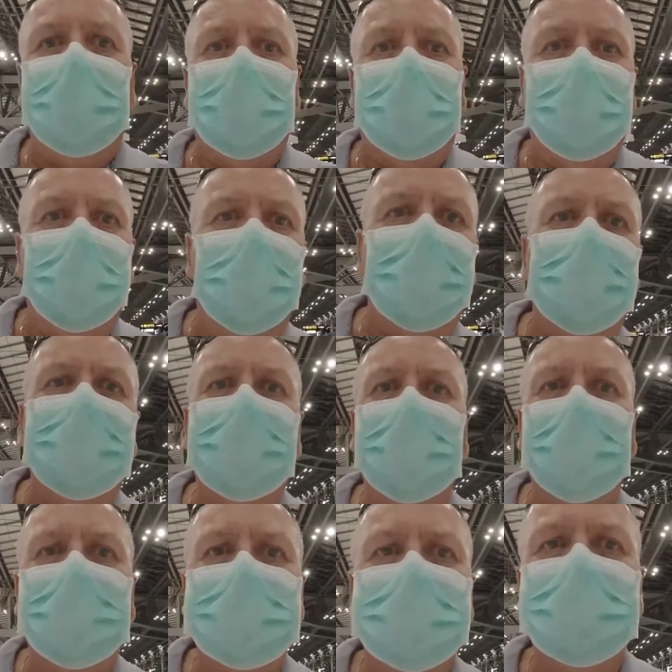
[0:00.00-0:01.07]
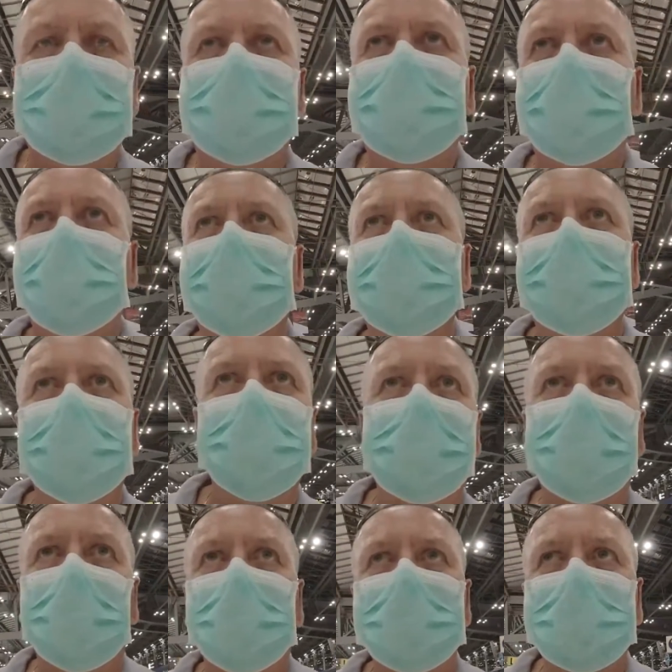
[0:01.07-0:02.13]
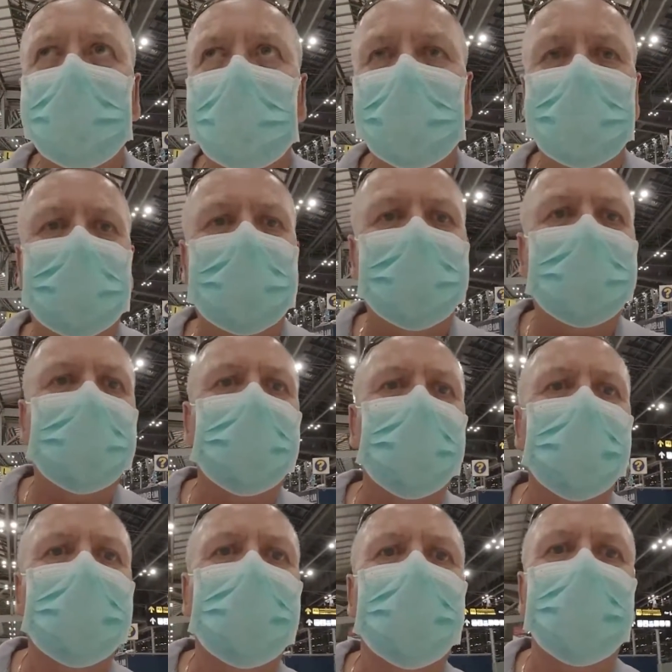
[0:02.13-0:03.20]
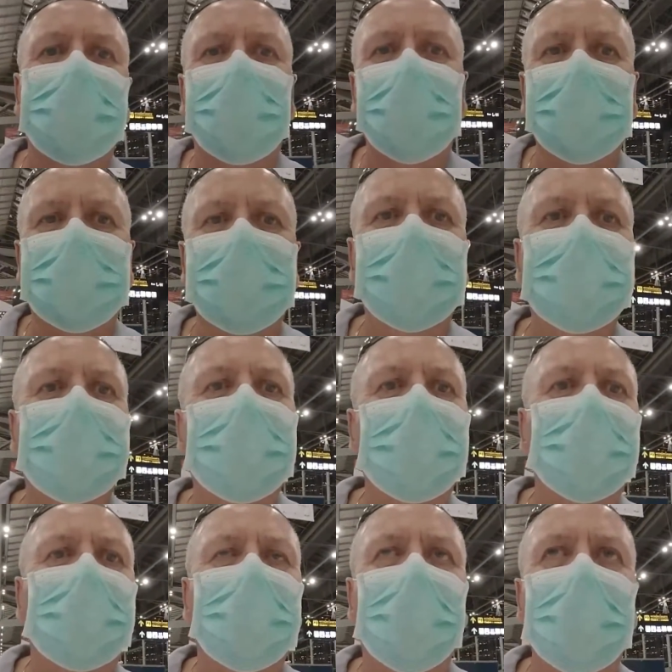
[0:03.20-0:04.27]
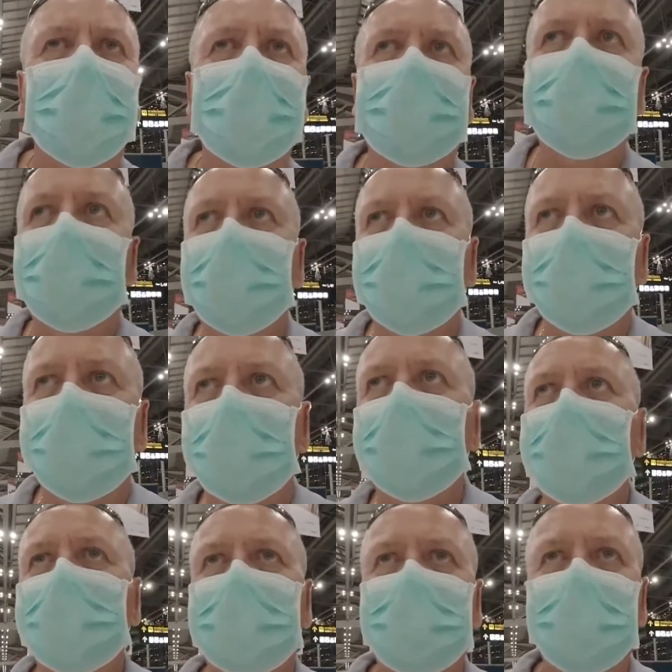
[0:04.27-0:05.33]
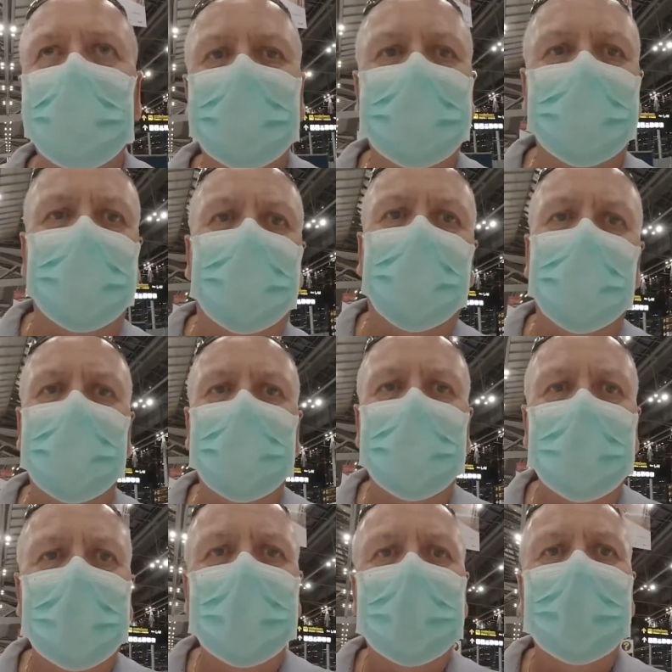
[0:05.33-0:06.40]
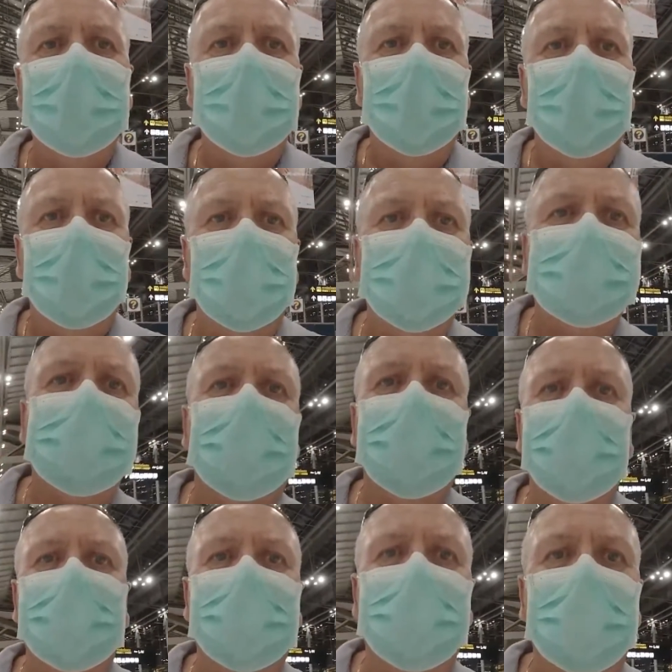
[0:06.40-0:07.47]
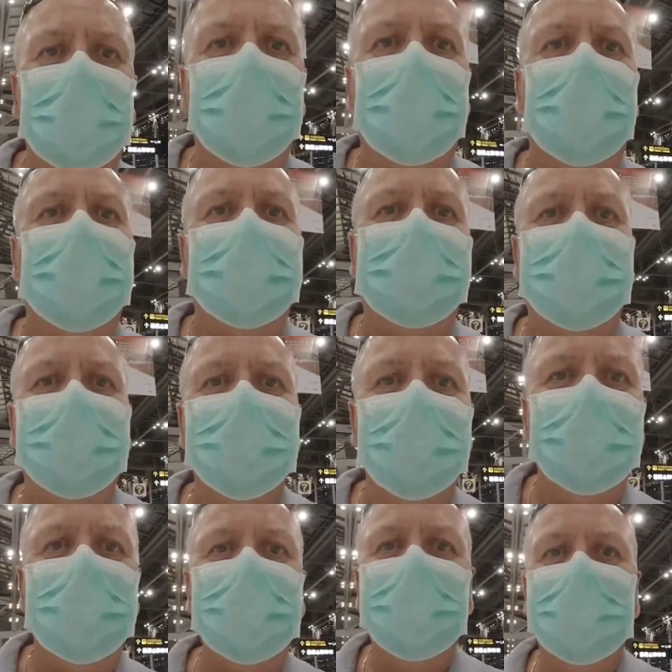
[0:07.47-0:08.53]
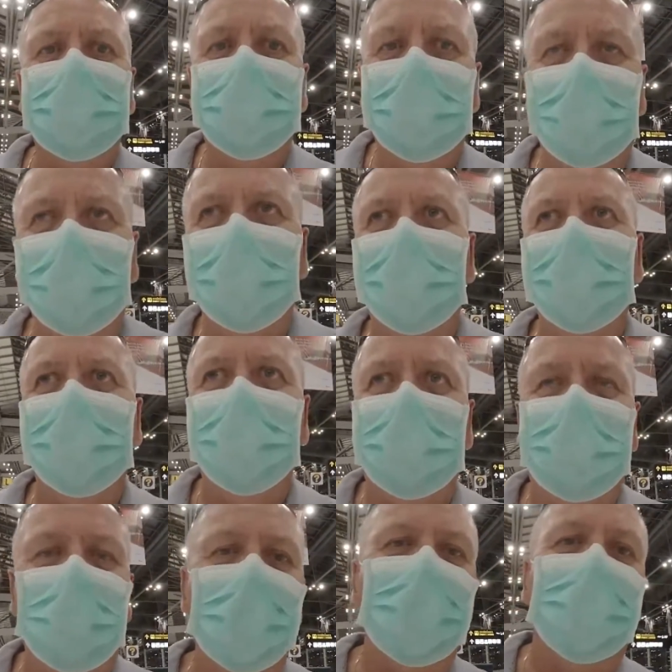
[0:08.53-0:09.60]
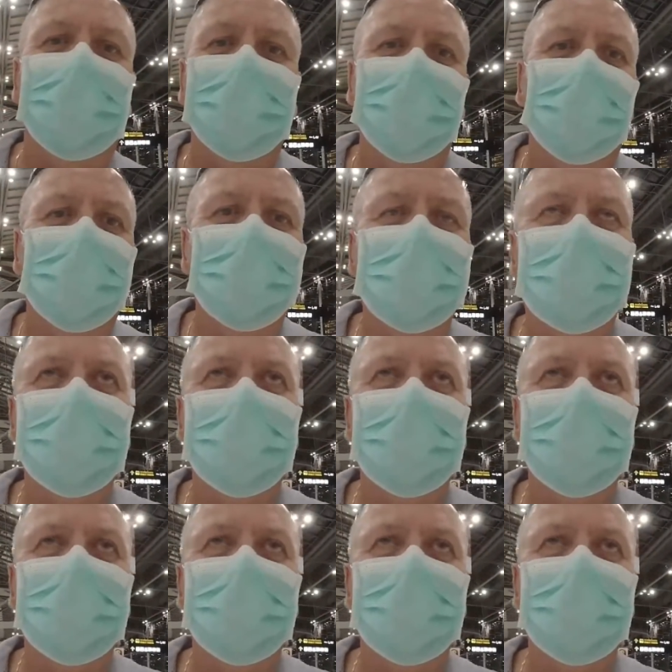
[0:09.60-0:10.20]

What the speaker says: In order for us to change airports, we would have to go through a 14-day quarantine in Tokyo, which I really don't want to do, and they wouldn't let me